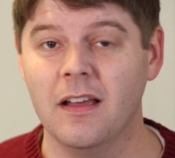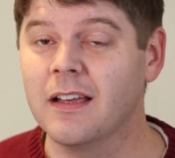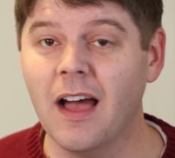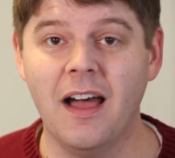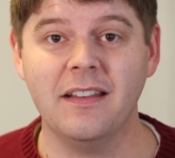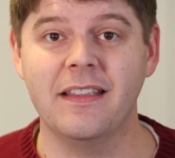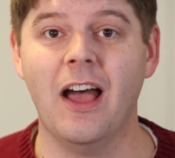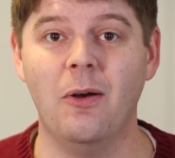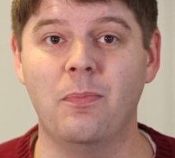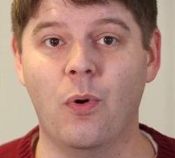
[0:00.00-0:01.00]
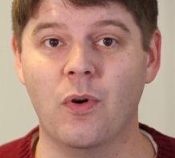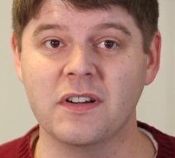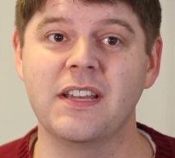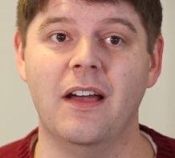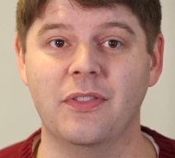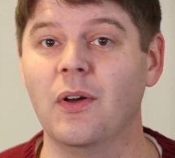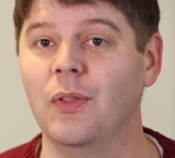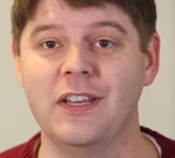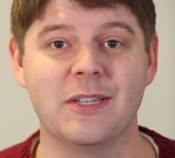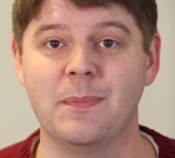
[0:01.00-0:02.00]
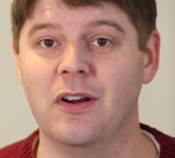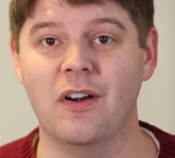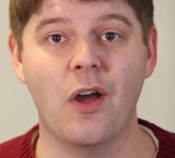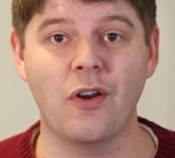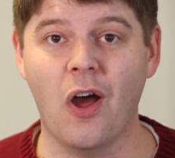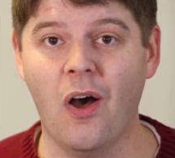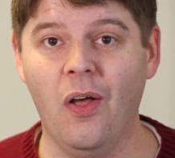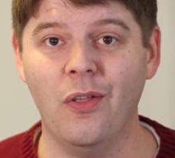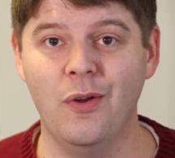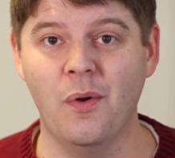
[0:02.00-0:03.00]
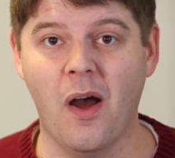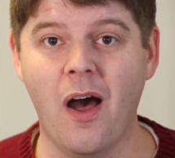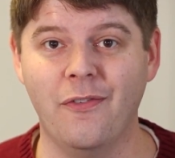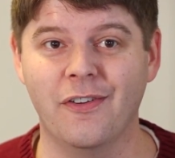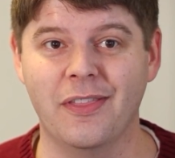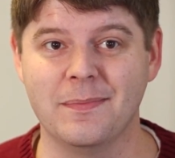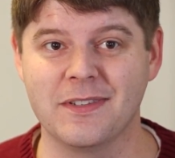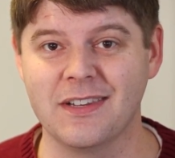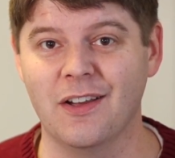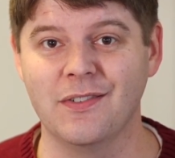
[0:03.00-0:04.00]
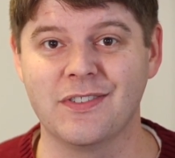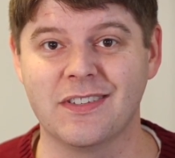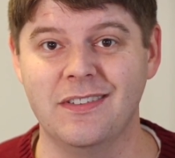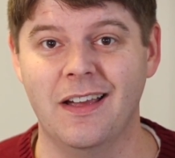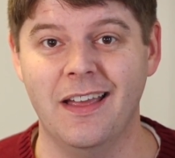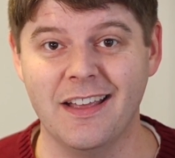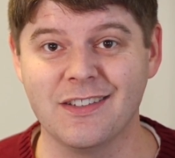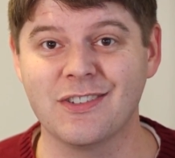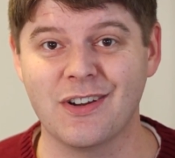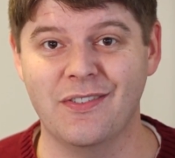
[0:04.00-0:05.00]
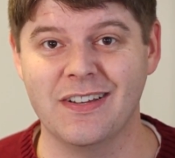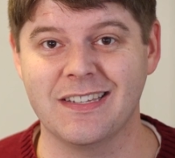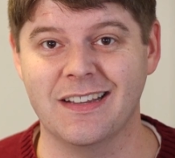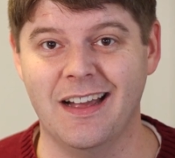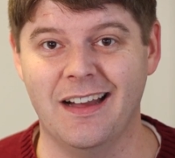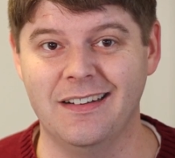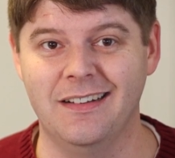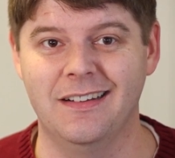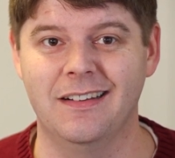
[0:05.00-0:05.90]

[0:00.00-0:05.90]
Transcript: God now pours out the Holy Spirit on all who offer themselves in service to God.